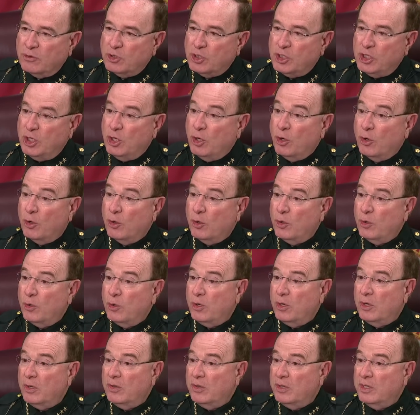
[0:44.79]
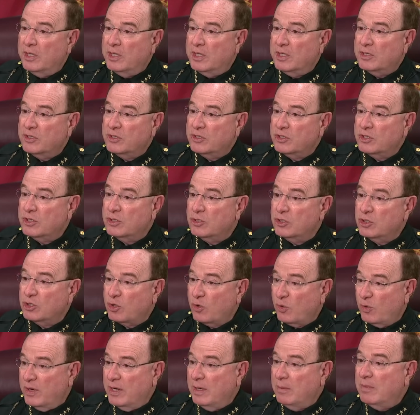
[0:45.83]
she heard this
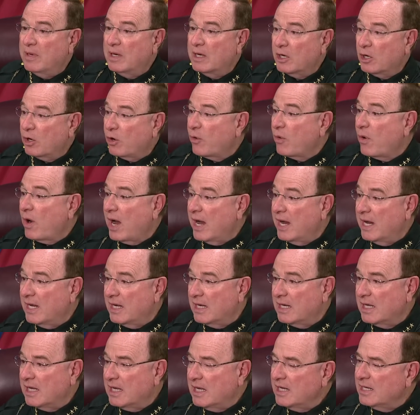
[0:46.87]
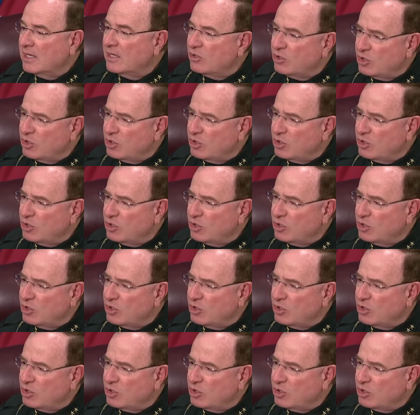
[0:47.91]
screaming and crying again.